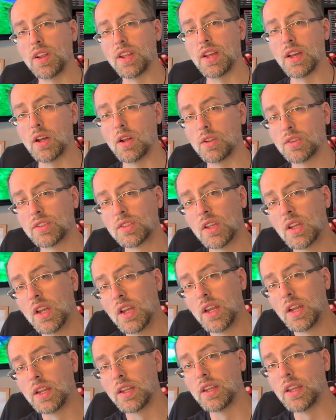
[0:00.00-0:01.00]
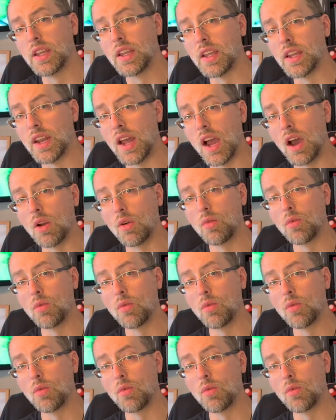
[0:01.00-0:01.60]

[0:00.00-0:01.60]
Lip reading: else, geeking out,